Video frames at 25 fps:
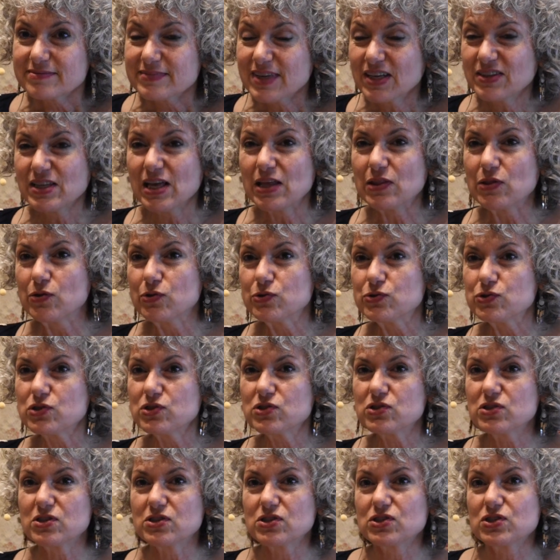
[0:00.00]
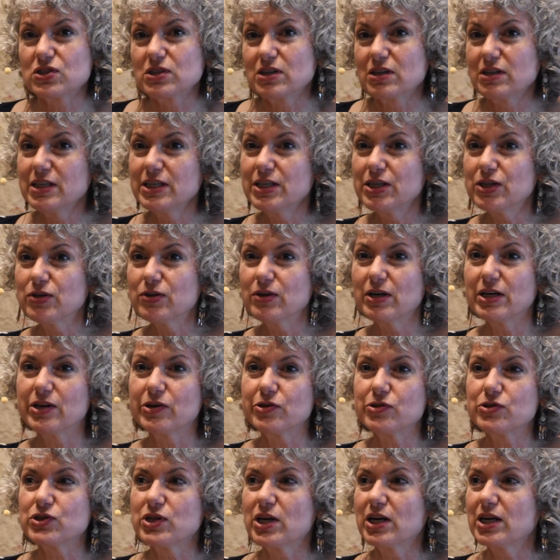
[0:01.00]
And then there's just this clear,
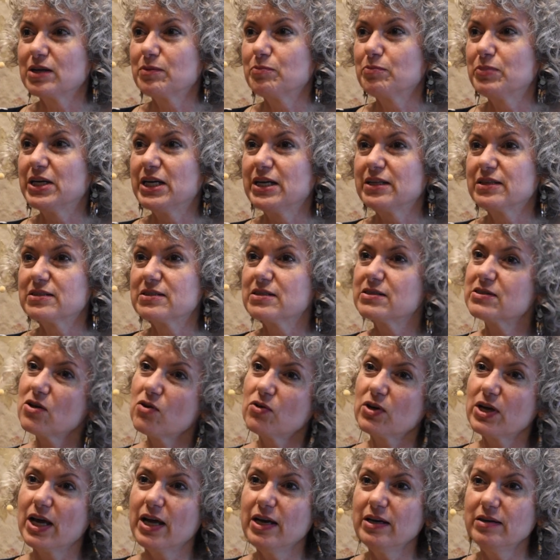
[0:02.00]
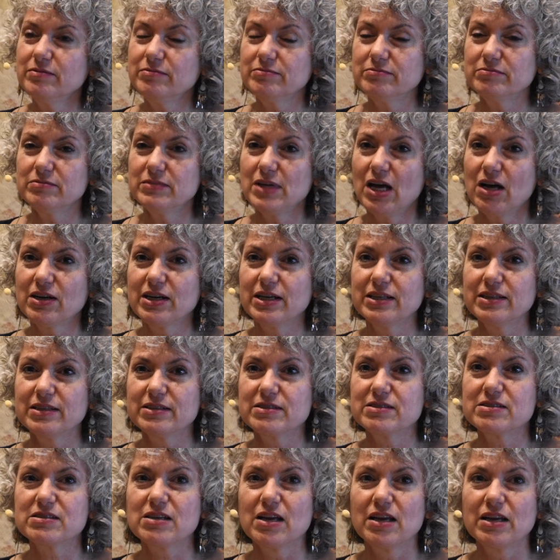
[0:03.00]
energetic being that says, okay, I'll get
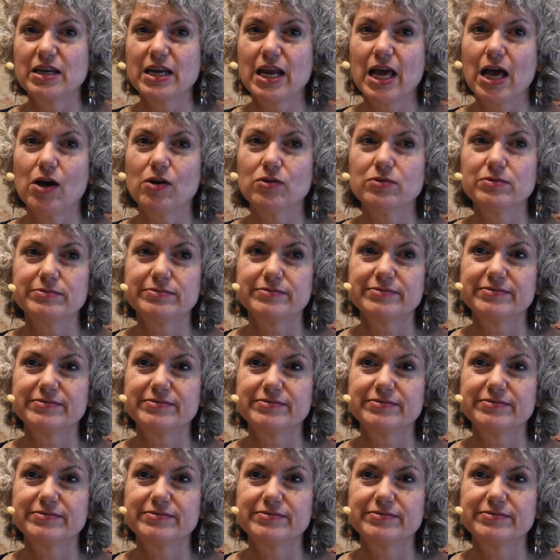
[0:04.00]
this done now.